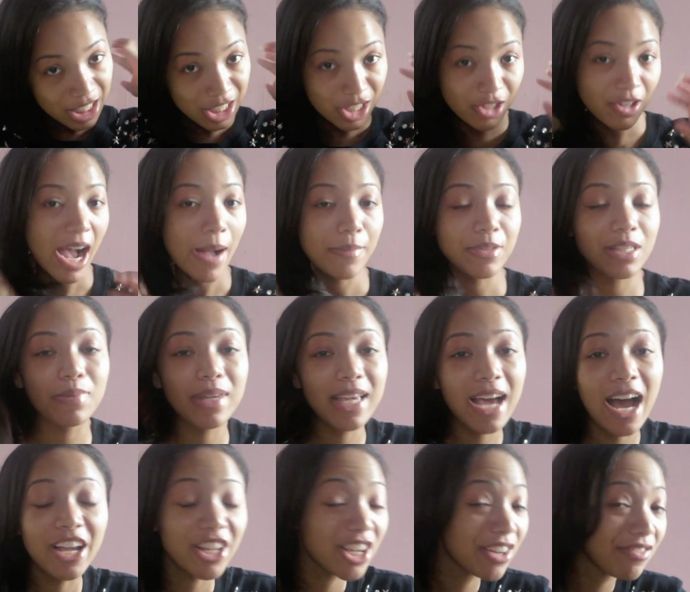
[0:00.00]
describe to me
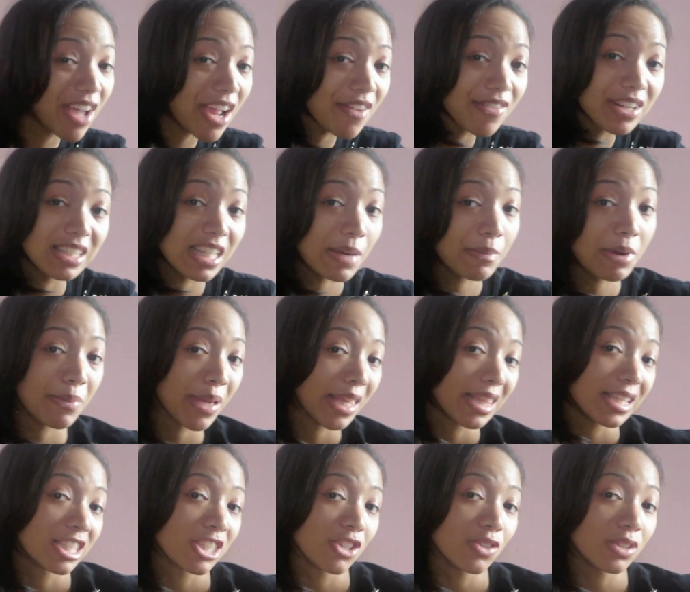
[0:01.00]
how your favorite summer
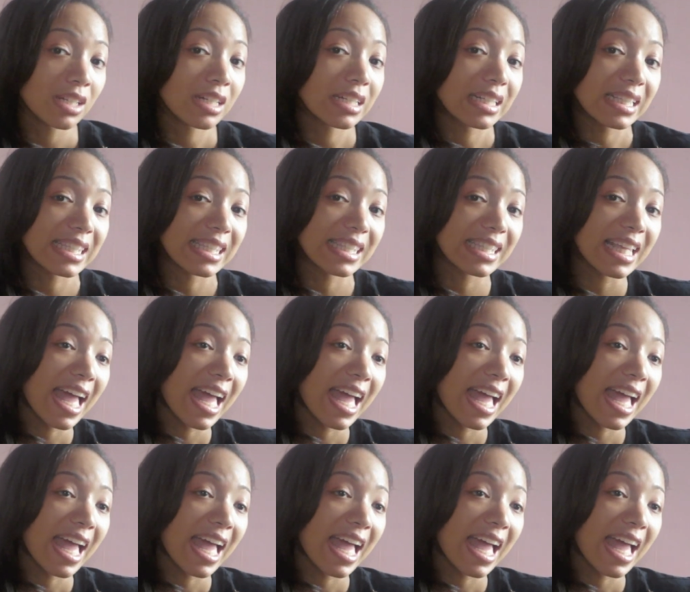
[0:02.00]
bathing suit looks